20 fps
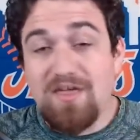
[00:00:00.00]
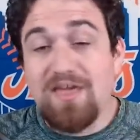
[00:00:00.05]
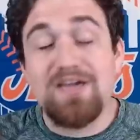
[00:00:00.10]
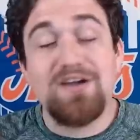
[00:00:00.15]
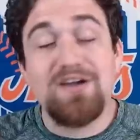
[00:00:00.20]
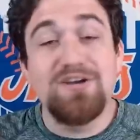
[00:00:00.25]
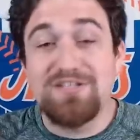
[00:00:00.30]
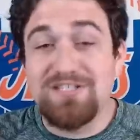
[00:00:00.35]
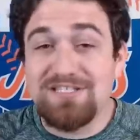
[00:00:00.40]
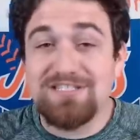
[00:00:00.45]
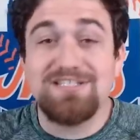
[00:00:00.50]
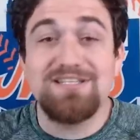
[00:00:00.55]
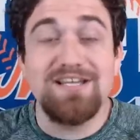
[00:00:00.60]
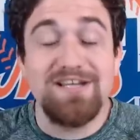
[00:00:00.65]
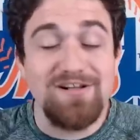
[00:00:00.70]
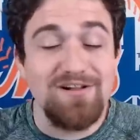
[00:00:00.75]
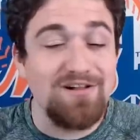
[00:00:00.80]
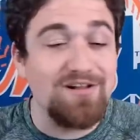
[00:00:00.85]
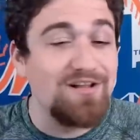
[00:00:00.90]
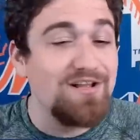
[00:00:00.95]
They could
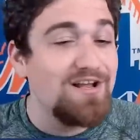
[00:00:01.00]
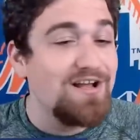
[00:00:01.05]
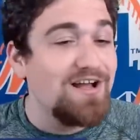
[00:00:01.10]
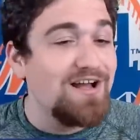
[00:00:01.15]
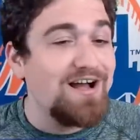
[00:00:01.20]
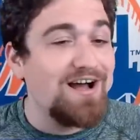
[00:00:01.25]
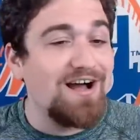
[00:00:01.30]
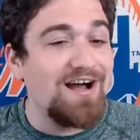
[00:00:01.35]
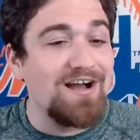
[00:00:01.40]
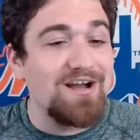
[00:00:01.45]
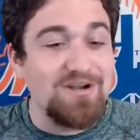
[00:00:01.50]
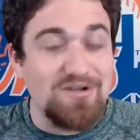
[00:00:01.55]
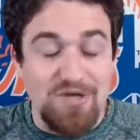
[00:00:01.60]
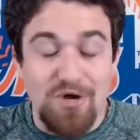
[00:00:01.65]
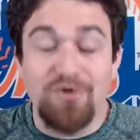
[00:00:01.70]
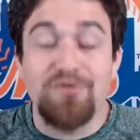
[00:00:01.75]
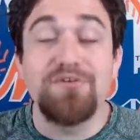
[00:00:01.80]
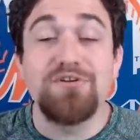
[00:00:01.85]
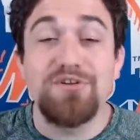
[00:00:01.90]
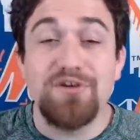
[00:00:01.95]
still
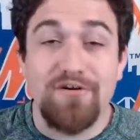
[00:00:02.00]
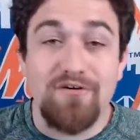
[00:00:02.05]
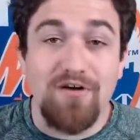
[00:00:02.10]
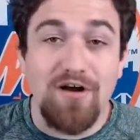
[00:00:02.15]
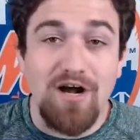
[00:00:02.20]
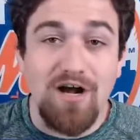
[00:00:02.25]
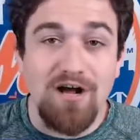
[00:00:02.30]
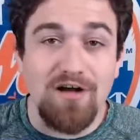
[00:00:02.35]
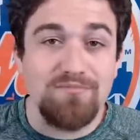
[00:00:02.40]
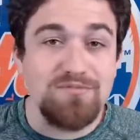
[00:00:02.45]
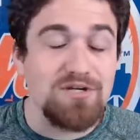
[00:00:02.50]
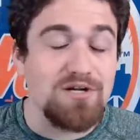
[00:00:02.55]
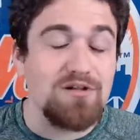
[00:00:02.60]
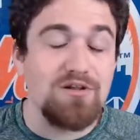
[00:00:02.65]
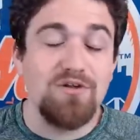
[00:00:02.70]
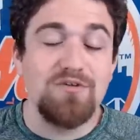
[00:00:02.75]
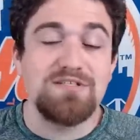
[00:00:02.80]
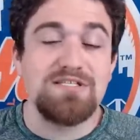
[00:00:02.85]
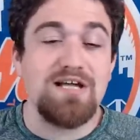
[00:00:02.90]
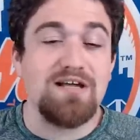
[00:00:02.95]
go to DeGrom to
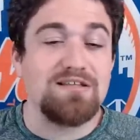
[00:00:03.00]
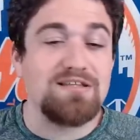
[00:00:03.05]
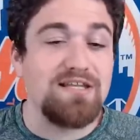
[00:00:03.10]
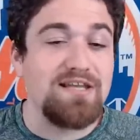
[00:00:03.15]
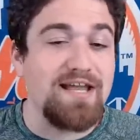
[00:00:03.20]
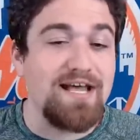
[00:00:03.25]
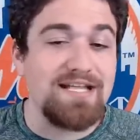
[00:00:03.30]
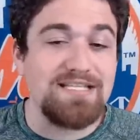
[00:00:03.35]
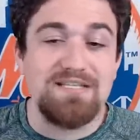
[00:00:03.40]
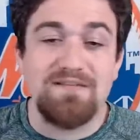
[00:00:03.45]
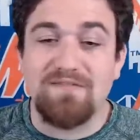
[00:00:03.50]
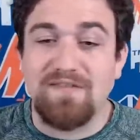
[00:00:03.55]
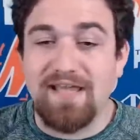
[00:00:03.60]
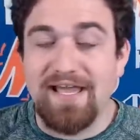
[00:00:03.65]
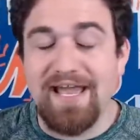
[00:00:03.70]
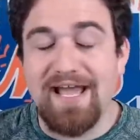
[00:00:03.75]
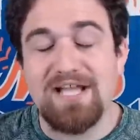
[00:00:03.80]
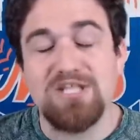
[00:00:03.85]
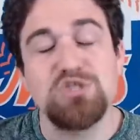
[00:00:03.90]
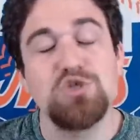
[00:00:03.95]
close out the Nats if
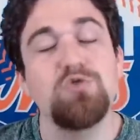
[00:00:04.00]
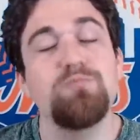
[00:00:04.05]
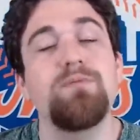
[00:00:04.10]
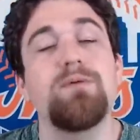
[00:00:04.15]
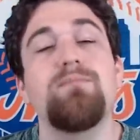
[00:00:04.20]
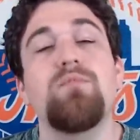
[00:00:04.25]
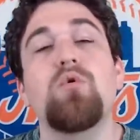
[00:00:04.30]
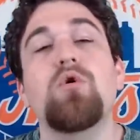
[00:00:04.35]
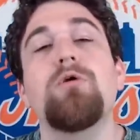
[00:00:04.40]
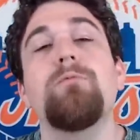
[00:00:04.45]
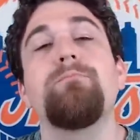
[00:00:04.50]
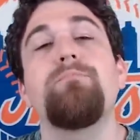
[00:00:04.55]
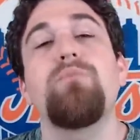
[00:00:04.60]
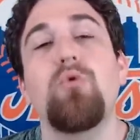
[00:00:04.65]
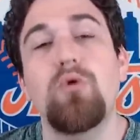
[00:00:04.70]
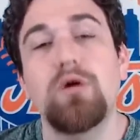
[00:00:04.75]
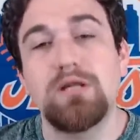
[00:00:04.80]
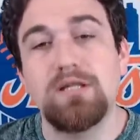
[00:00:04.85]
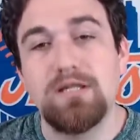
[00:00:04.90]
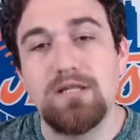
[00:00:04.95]
they had to. But more
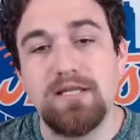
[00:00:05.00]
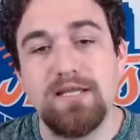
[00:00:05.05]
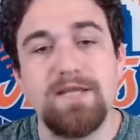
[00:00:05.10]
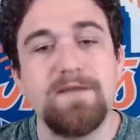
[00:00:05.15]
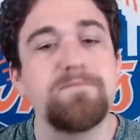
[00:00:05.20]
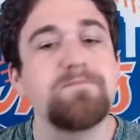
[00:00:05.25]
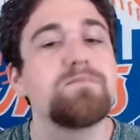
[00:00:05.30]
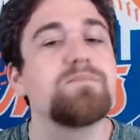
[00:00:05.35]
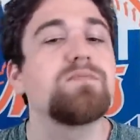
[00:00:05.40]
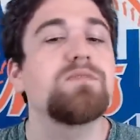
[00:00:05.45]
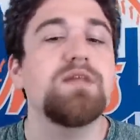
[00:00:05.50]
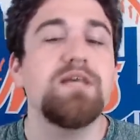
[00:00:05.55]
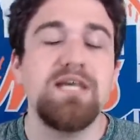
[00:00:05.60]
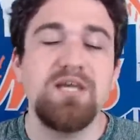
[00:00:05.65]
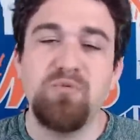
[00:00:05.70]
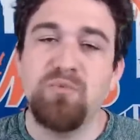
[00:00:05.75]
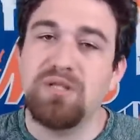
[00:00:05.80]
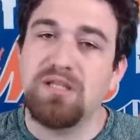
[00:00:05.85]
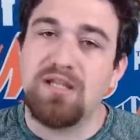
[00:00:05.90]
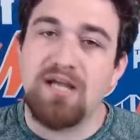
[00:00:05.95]
importantly,
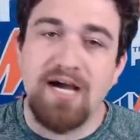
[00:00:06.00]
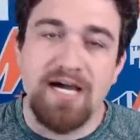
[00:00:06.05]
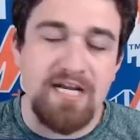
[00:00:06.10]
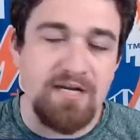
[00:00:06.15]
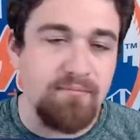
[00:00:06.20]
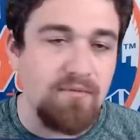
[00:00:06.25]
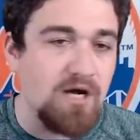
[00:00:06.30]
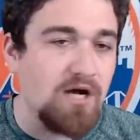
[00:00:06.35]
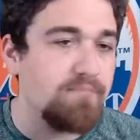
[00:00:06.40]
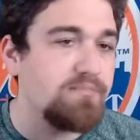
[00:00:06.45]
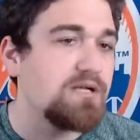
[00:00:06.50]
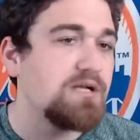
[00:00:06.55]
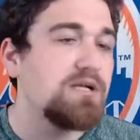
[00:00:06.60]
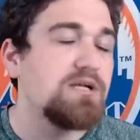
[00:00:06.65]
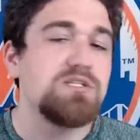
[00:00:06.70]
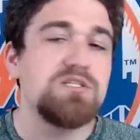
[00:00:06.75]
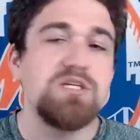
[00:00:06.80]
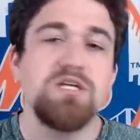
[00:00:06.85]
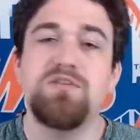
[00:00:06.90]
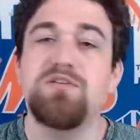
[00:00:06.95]
it would line them up
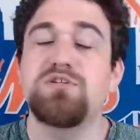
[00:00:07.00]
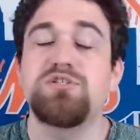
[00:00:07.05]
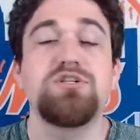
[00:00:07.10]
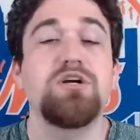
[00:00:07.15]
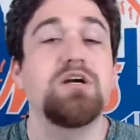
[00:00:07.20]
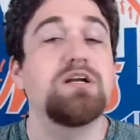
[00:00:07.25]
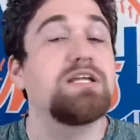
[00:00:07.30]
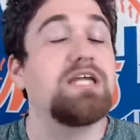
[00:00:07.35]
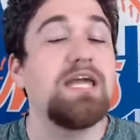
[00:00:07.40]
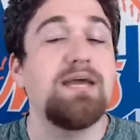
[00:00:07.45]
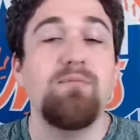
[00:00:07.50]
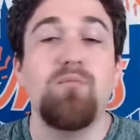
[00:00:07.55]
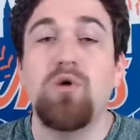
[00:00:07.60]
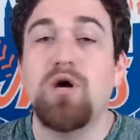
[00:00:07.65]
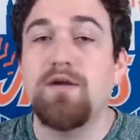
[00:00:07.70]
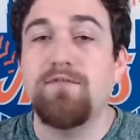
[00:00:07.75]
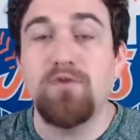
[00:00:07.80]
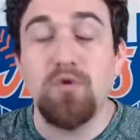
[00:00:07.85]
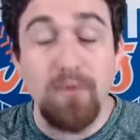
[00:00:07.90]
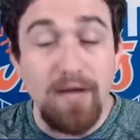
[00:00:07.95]
to either start game
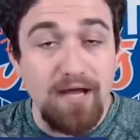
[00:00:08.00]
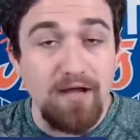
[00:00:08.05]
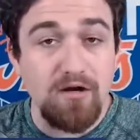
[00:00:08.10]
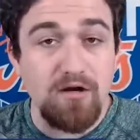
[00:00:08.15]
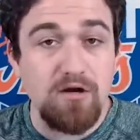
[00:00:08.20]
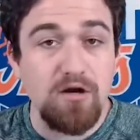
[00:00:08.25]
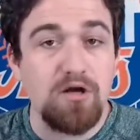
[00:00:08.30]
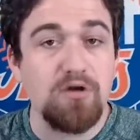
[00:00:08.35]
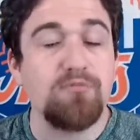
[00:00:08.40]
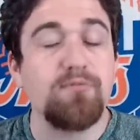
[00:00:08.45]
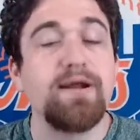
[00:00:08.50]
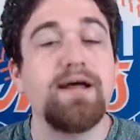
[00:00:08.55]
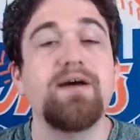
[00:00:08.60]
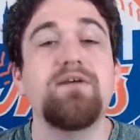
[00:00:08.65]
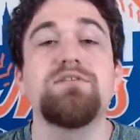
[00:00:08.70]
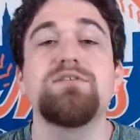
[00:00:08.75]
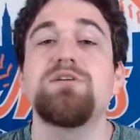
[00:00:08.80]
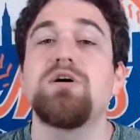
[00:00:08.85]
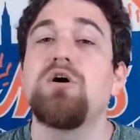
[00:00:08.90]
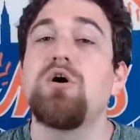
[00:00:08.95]
one of a wild card
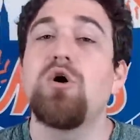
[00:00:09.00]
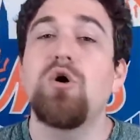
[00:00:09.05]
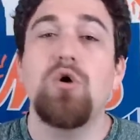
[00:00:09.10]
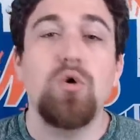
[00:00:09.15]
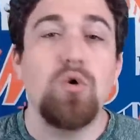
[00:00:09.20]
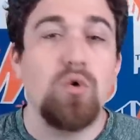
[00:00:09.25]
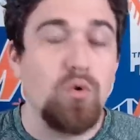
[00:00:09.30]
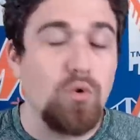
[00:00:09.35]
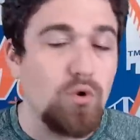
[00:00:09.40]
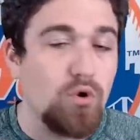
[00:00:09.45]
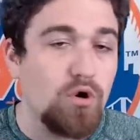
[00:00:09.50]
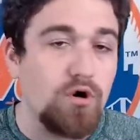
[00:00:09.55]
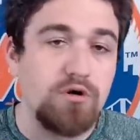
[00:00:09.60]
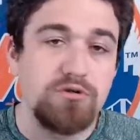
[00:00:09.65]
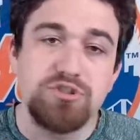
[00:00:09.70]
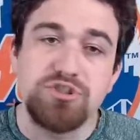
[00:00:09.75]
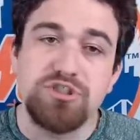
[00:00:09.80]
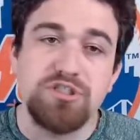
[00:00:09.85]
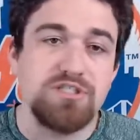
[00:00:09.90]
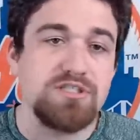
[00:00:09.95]
round
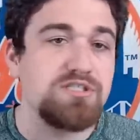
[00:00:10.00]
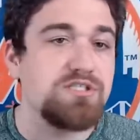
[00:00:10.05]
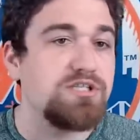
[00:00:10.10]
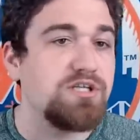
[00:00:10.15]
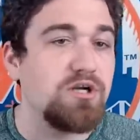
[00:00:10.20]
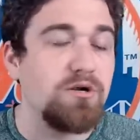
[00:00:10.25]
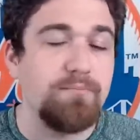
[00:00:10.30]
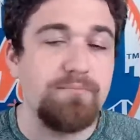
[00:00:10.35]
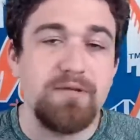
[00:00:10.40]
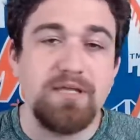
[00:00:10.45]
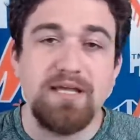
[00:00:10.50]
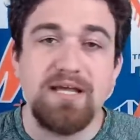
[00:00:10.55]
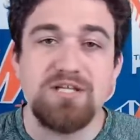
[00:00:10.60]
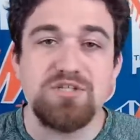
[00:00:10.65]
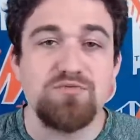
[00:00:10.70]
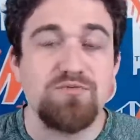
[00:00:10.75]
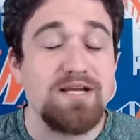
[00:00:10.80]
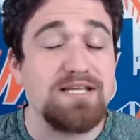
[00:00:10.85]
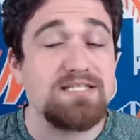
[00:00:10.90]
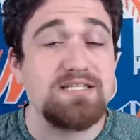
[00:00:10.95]
or just, you know, be
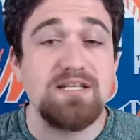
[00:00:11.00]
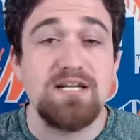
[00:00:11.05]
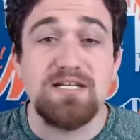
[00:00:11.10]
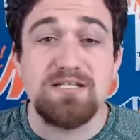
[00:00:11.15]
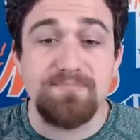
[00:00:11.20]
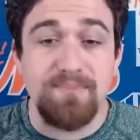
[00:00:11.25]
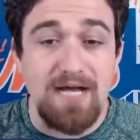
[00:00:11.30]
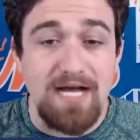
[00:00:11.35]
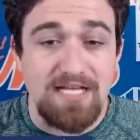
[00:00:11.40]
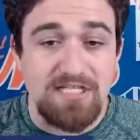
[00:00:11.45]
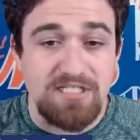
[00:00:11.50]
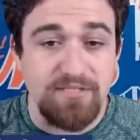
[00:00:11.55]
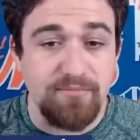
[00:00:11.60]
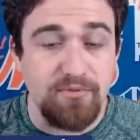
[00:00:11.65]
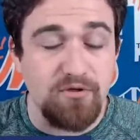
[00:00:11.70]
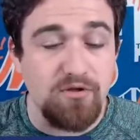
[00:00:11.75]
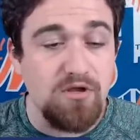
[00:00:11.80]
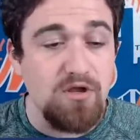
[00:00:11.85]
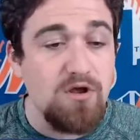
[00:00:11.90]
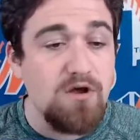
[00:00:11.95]
as rested as
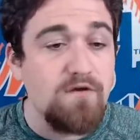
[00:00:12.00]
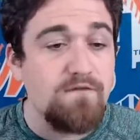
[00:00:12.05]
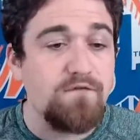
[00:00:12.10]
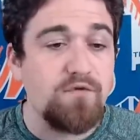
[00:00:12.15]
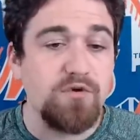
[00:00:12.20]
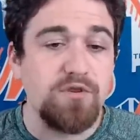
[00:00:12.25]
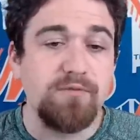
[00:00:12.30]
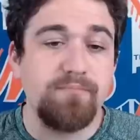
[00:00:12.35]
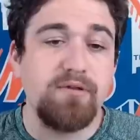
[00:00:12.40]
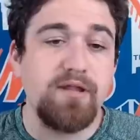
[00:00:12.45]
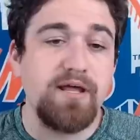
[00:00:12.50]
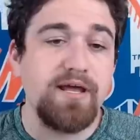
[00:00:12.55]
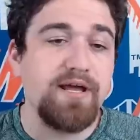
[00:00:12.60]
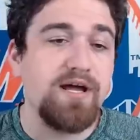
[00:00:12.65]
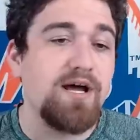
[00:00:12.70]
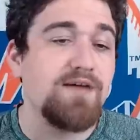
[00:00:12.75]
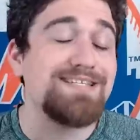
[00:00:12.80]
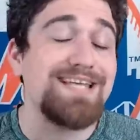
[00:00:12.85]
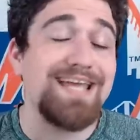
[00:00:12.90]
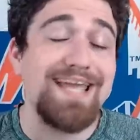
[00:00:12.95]
possible for the
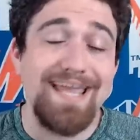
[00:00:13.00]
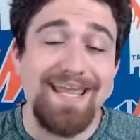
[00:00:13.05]
playoffs.